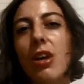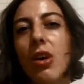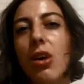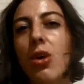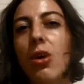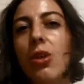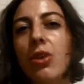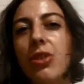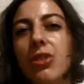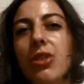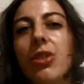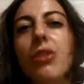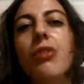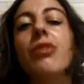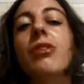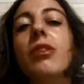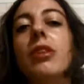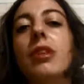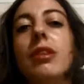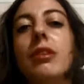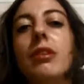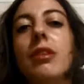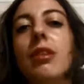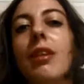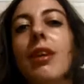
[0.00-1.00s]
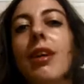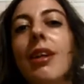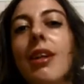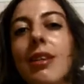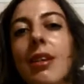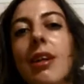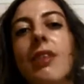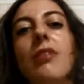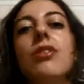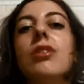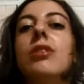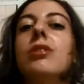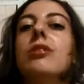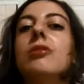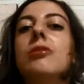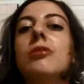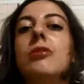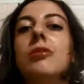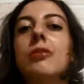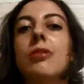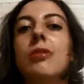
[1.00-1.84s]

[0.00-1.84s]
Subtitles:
on different levels.